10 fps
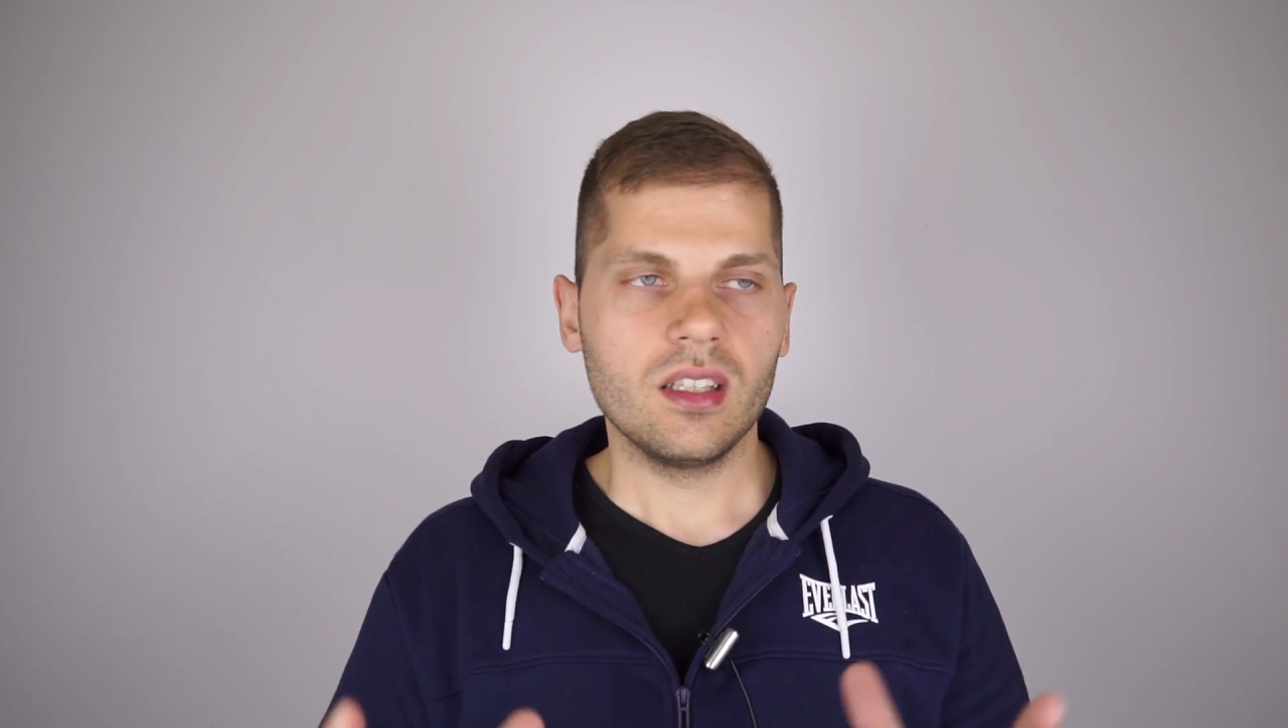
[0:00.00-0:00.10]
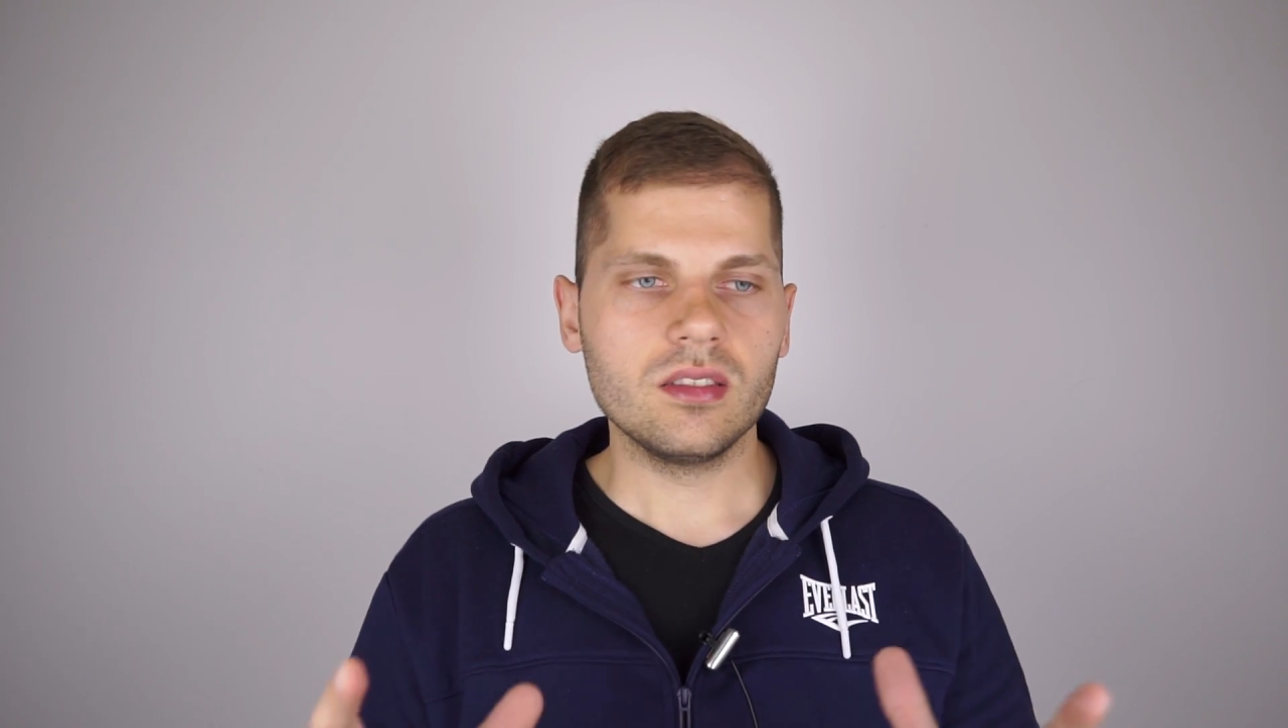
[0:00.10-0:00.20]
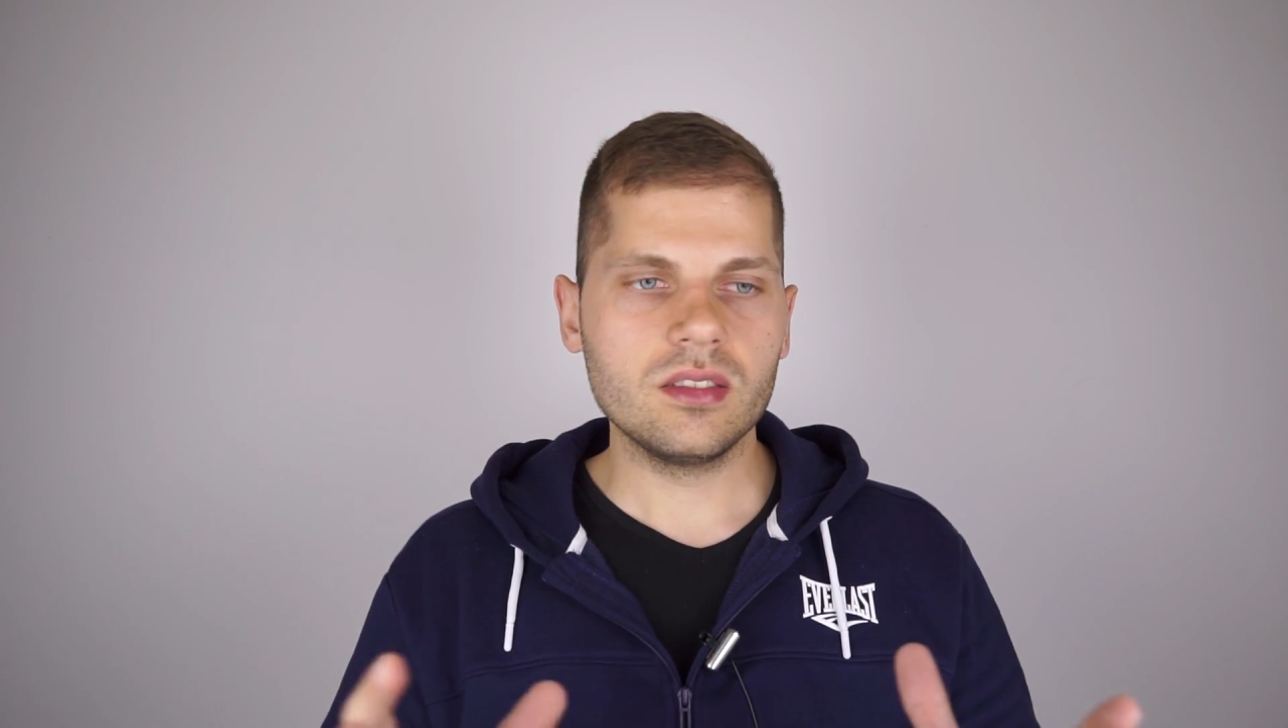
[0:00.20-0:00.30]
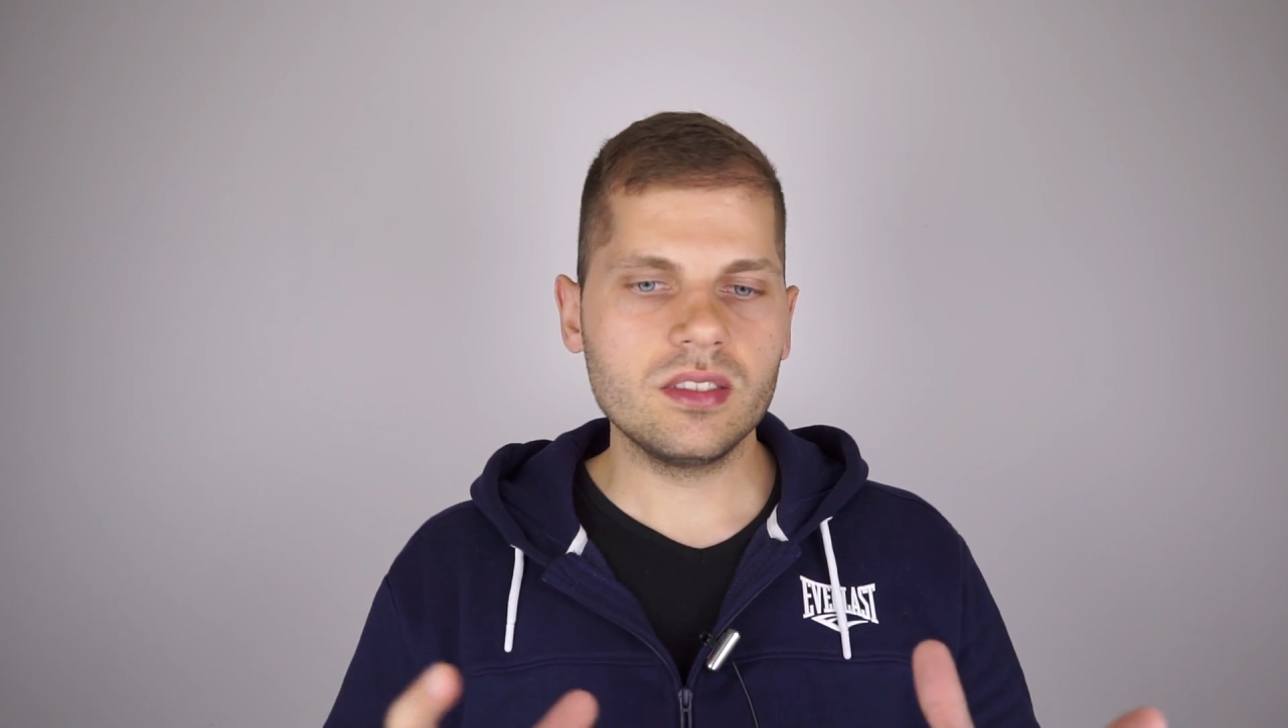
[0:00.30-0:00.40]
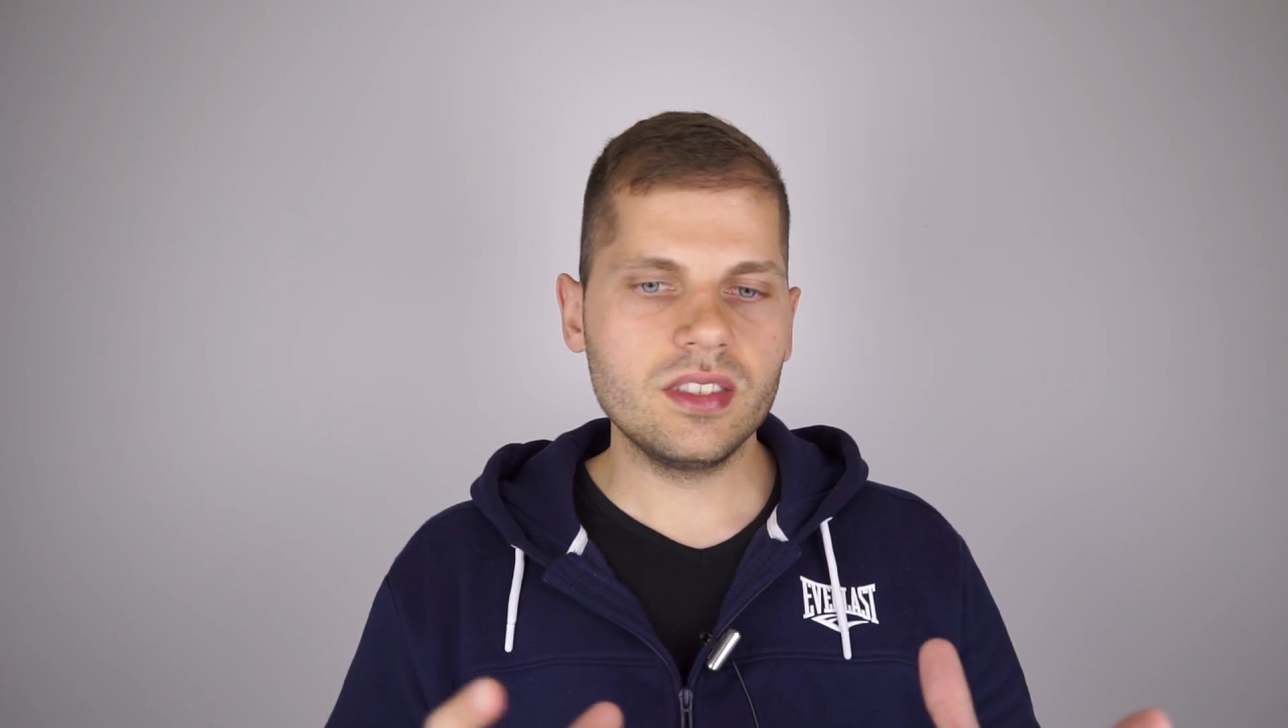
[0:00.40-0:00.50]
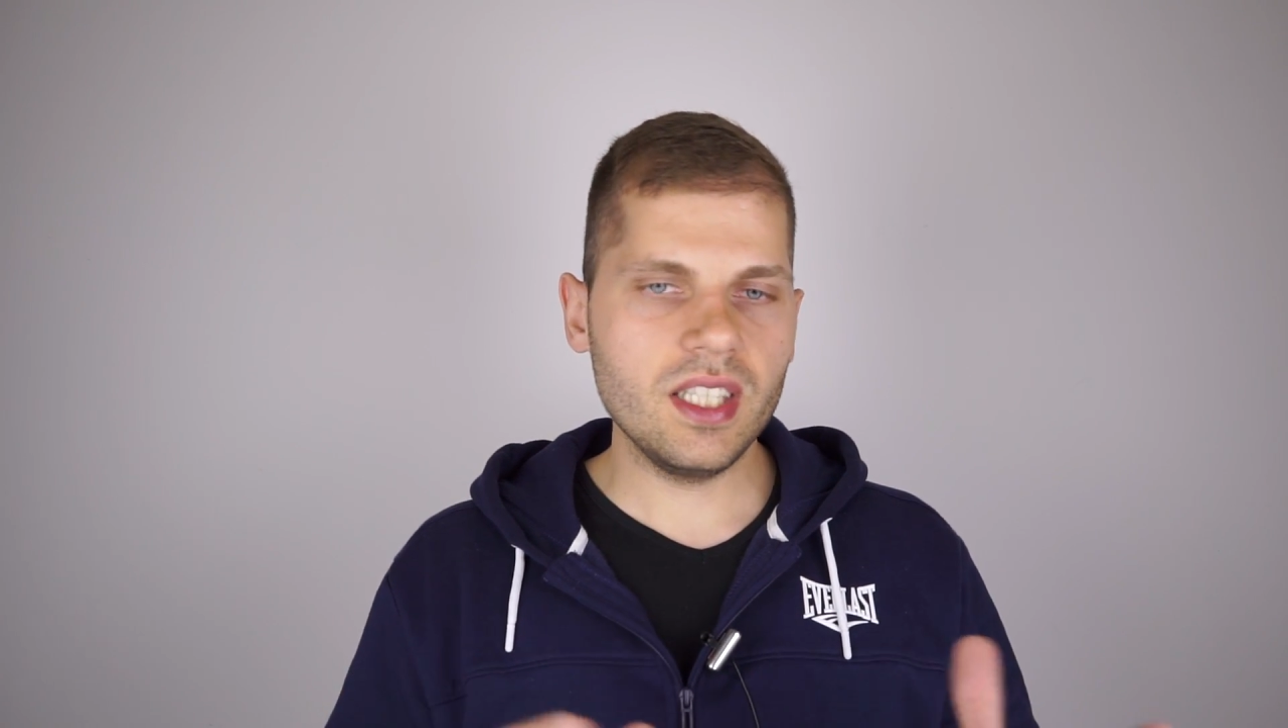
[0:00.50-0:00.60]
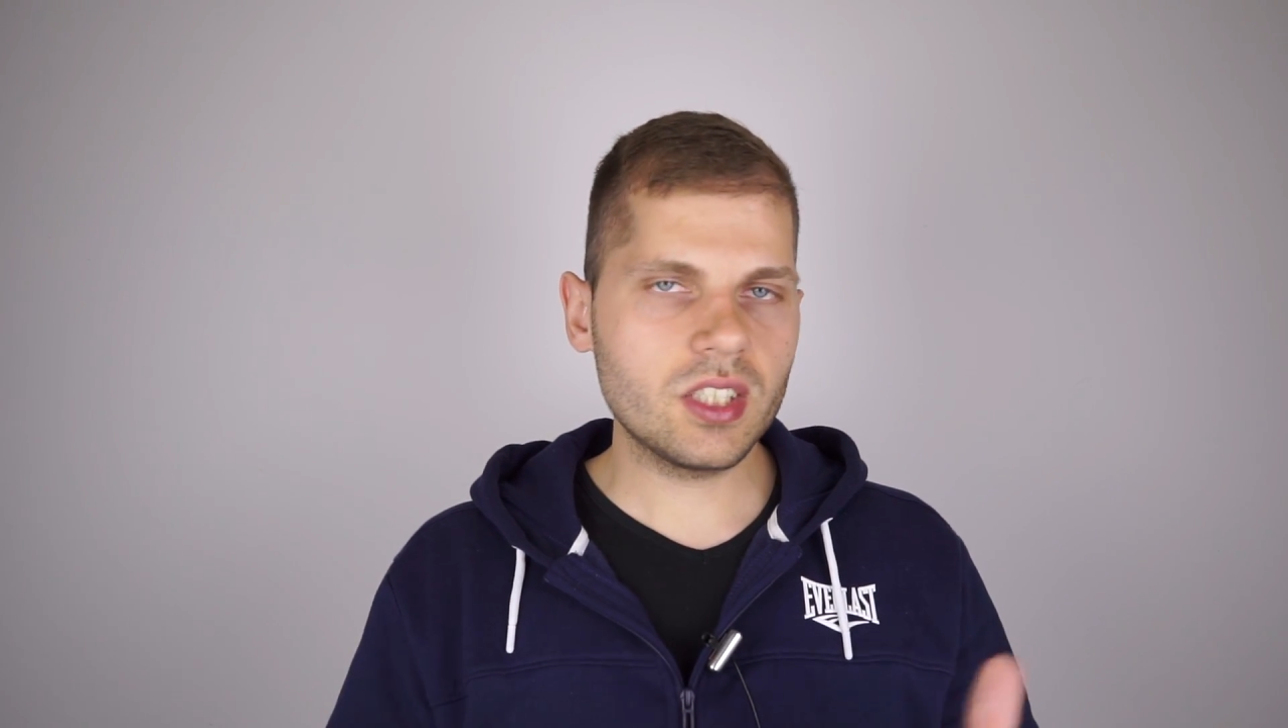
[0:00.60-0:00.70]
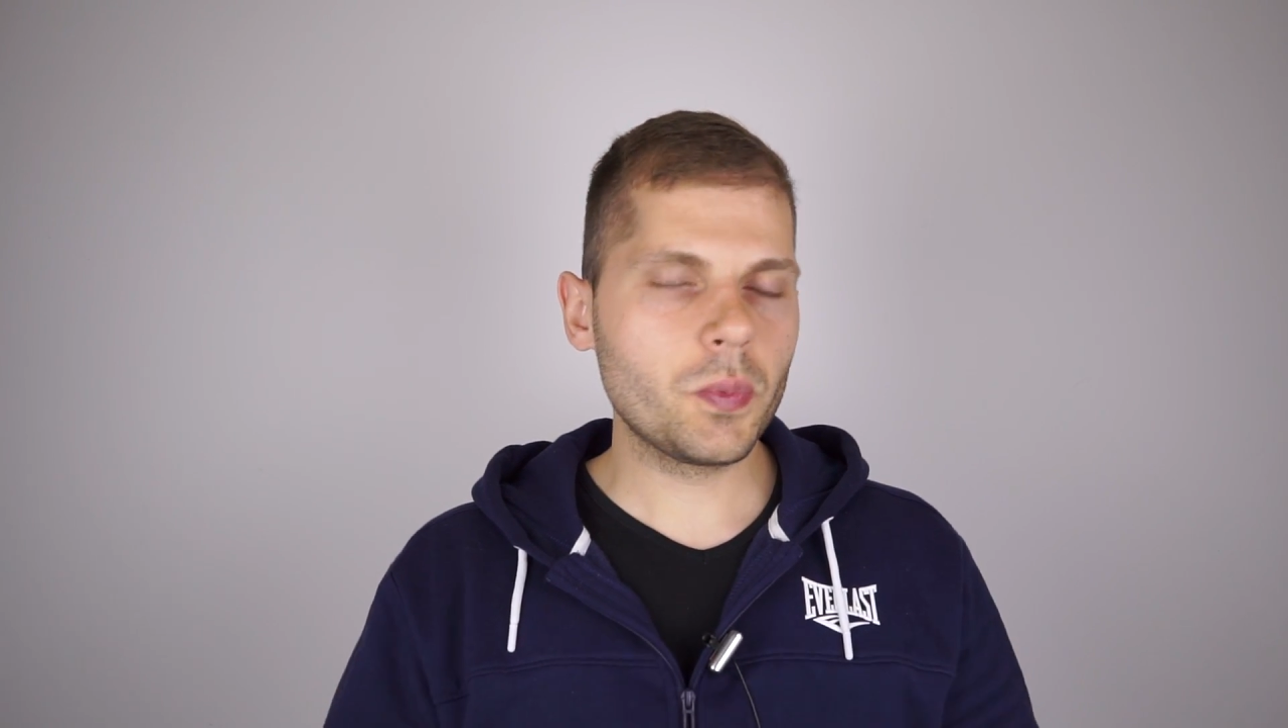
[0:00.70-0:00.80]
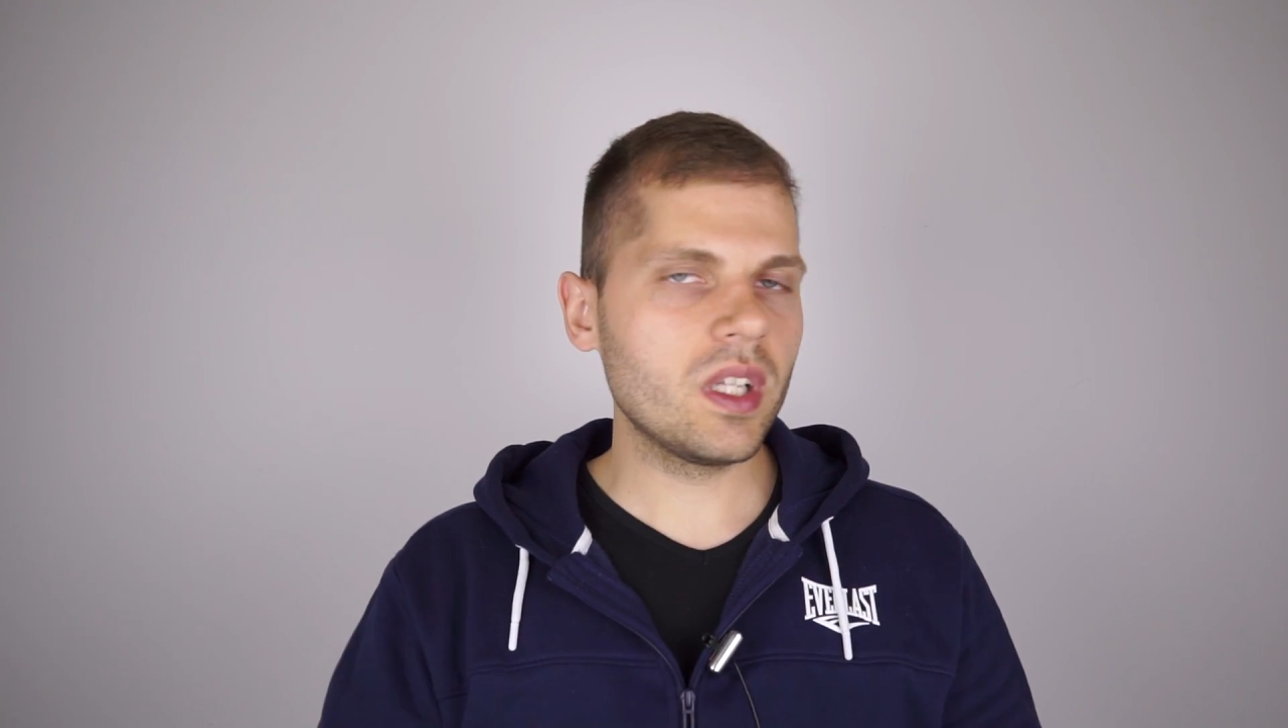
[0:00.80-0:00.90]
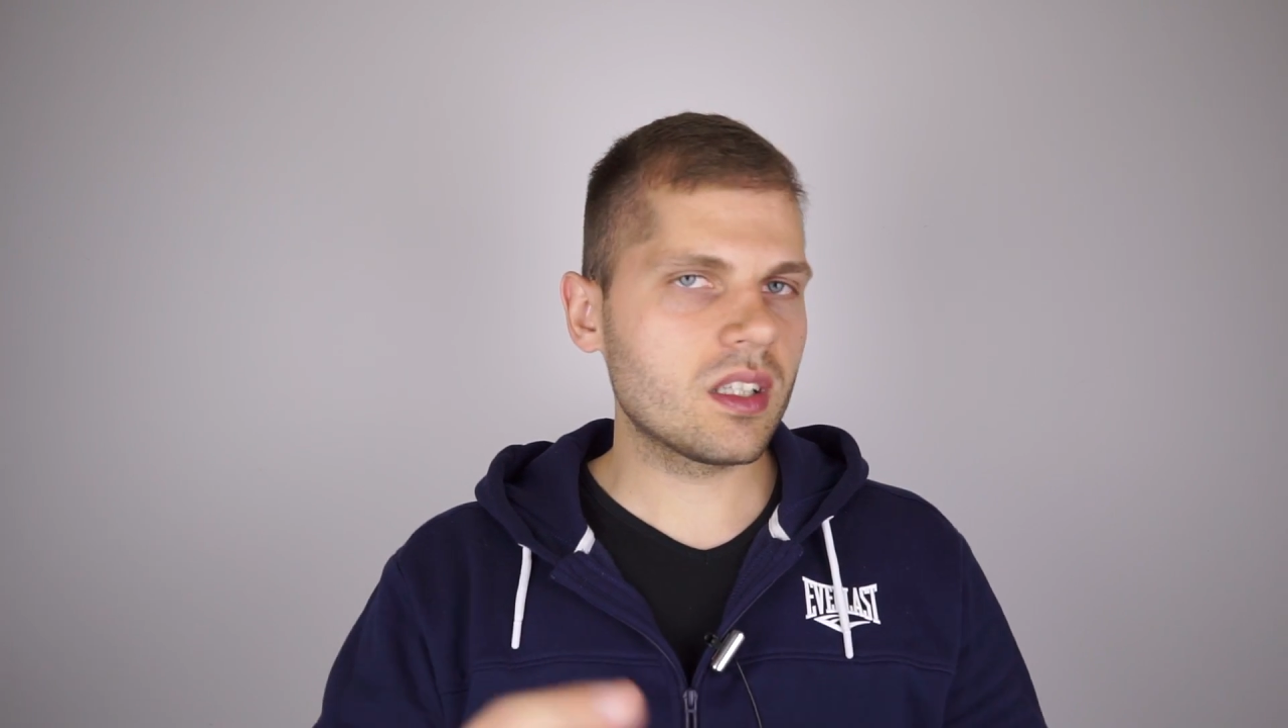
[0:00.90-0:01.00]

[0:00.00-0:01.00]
This will